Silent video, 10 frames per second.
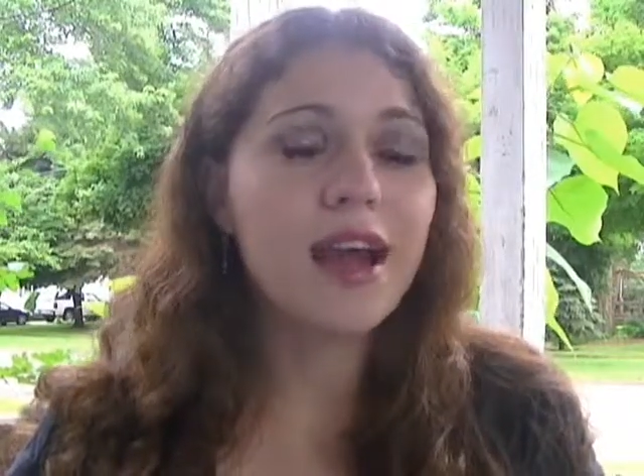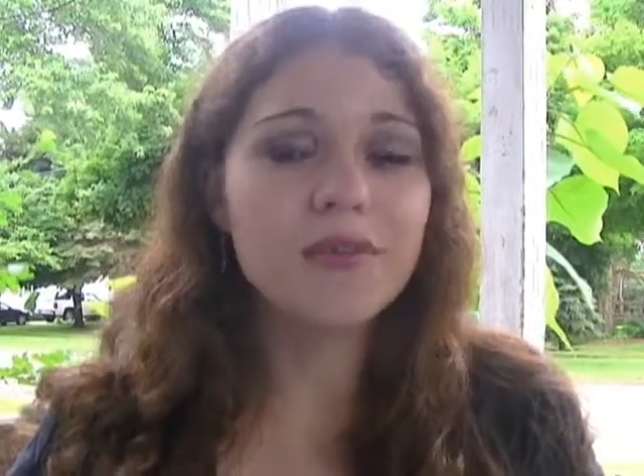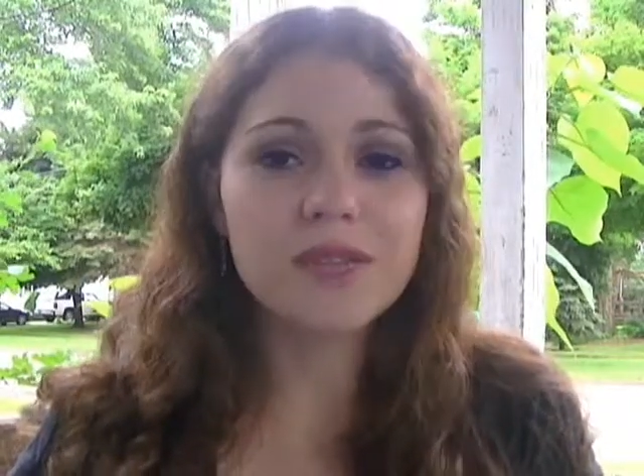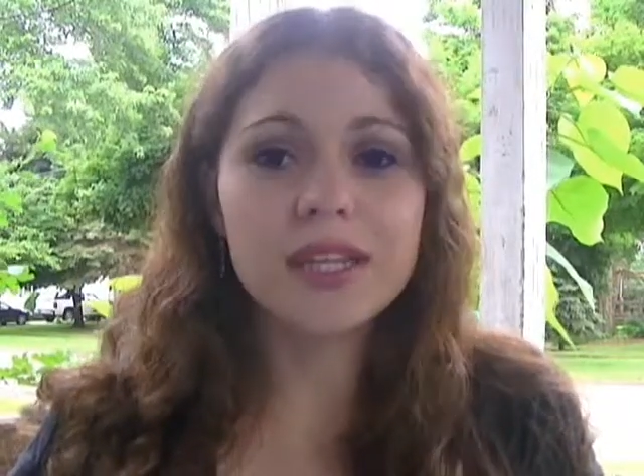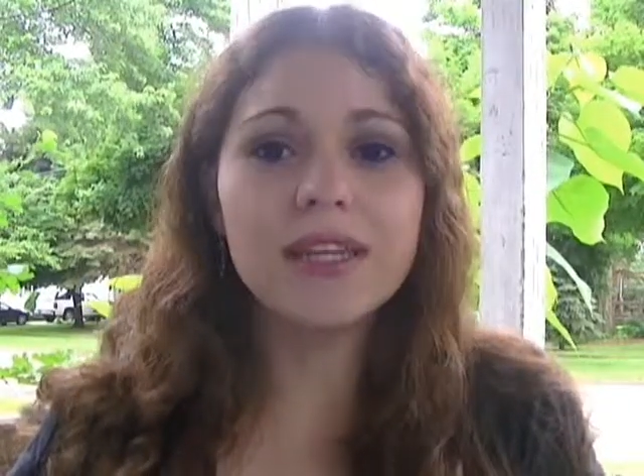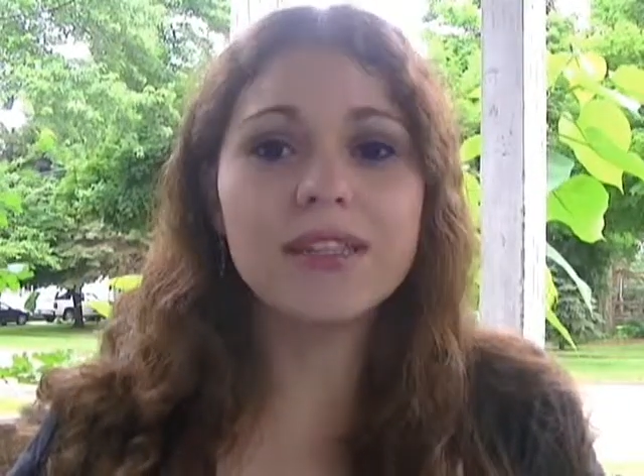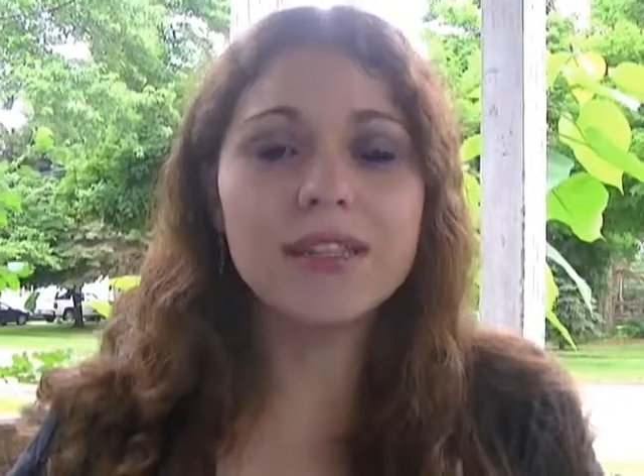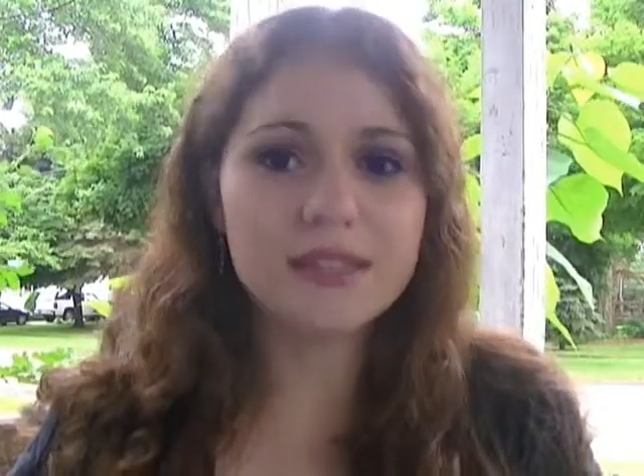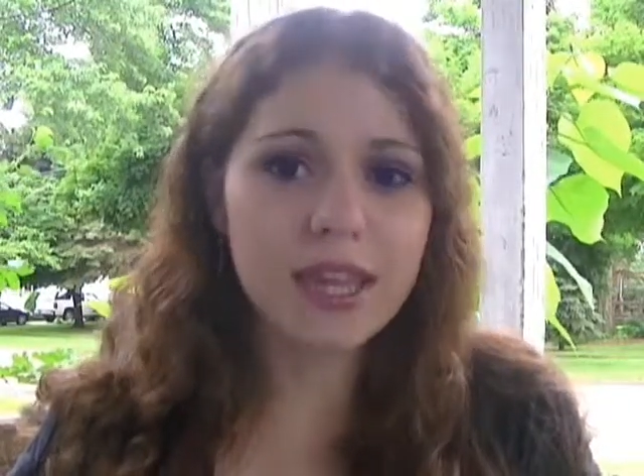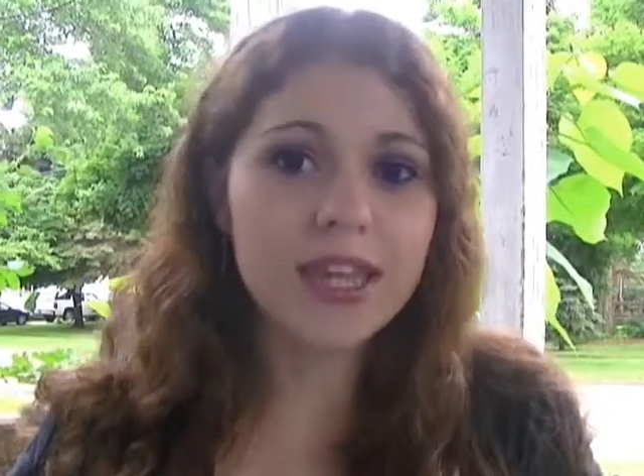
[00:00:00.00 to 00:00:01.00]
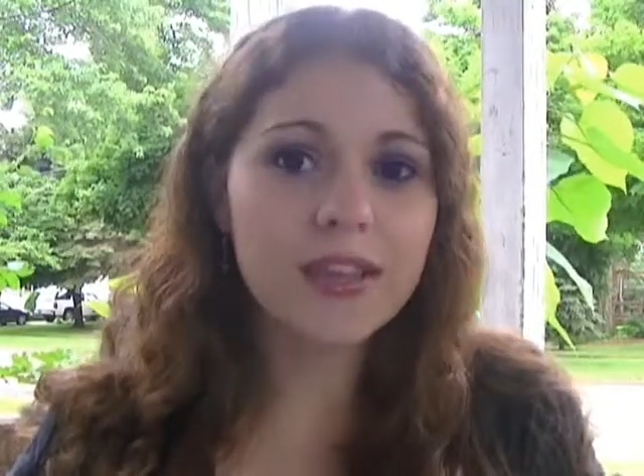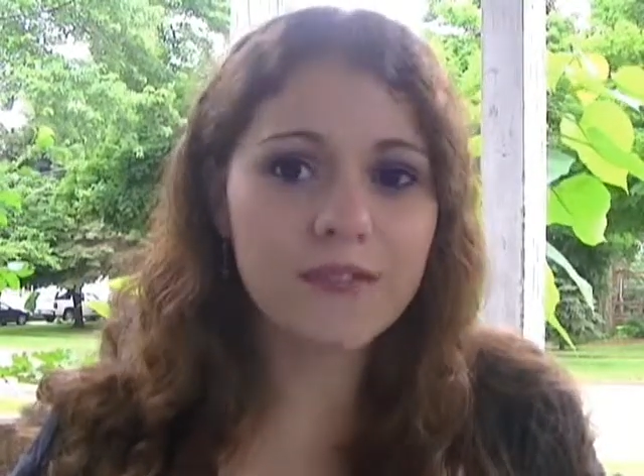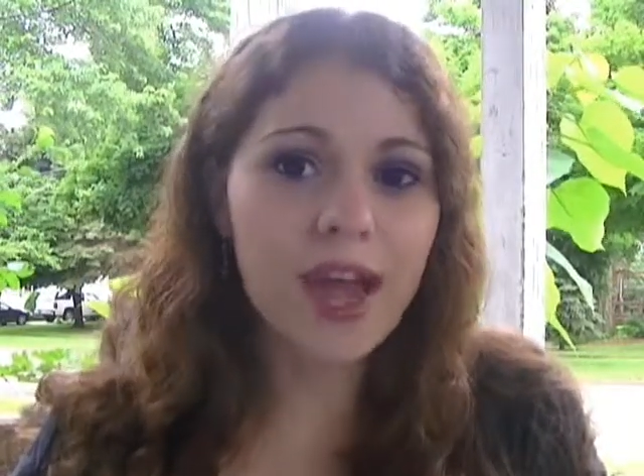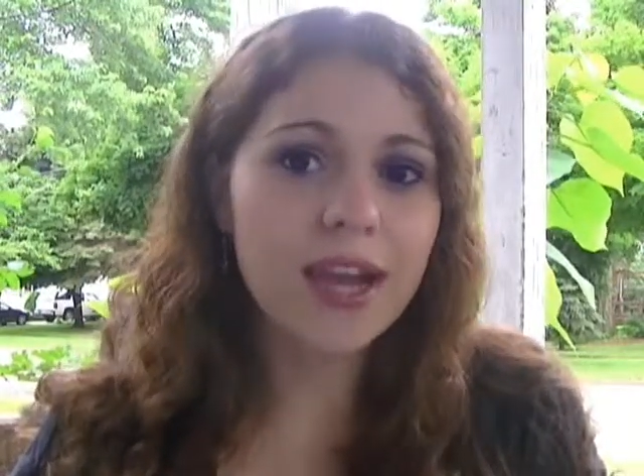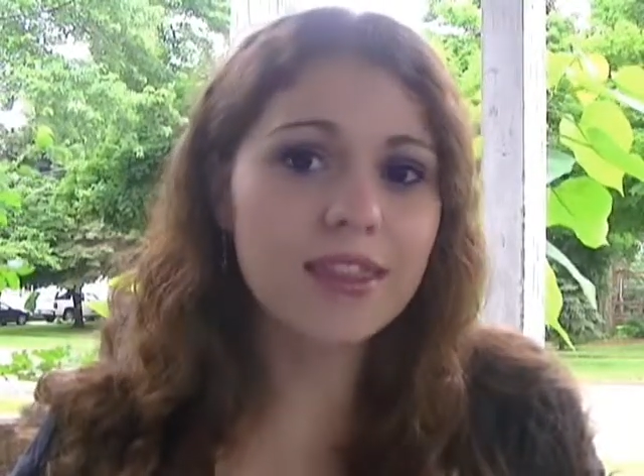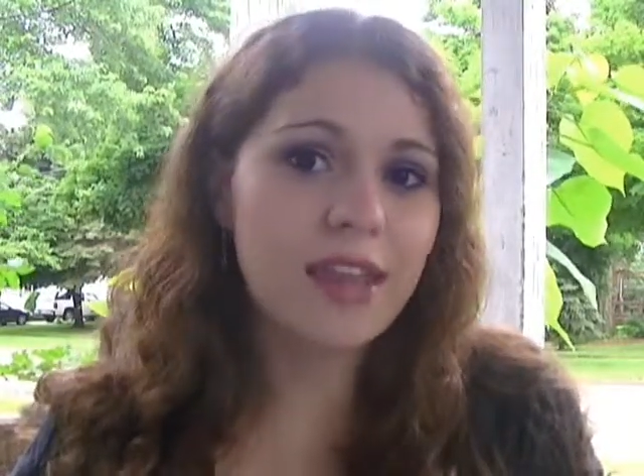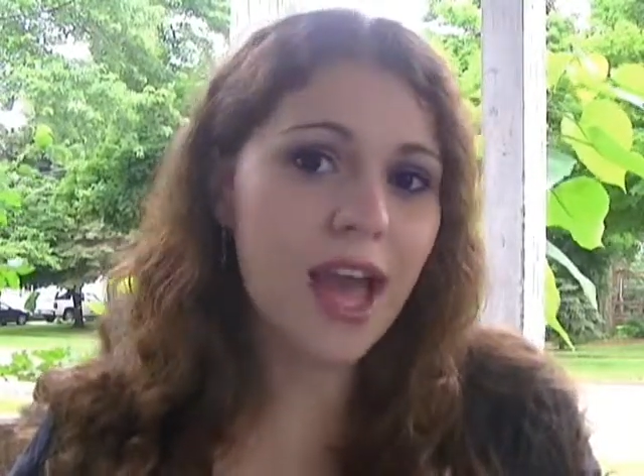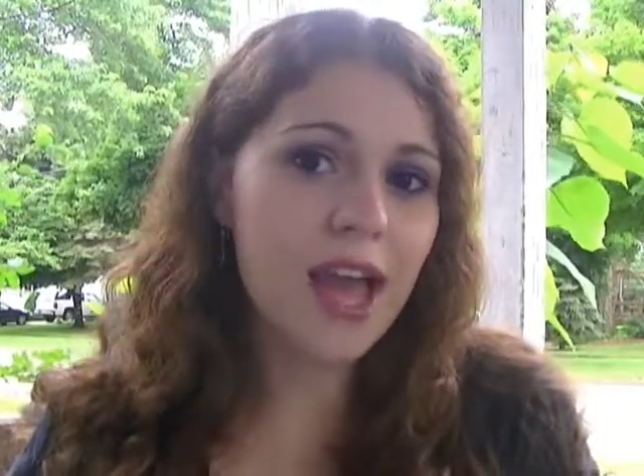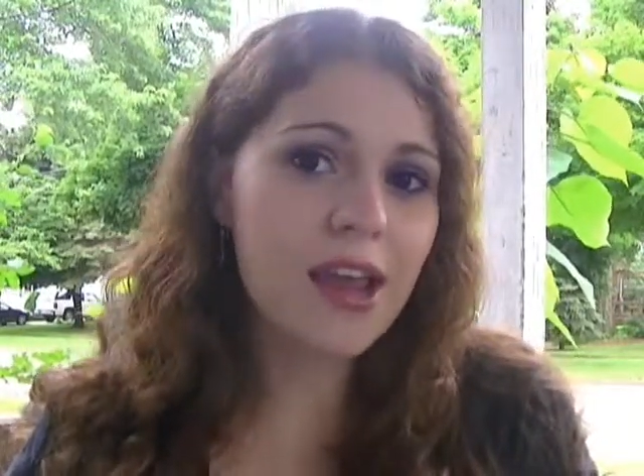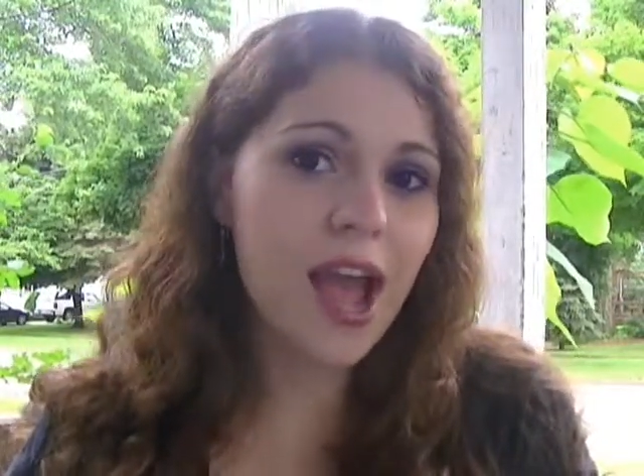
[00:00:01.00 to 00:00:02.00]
really dislike the fact that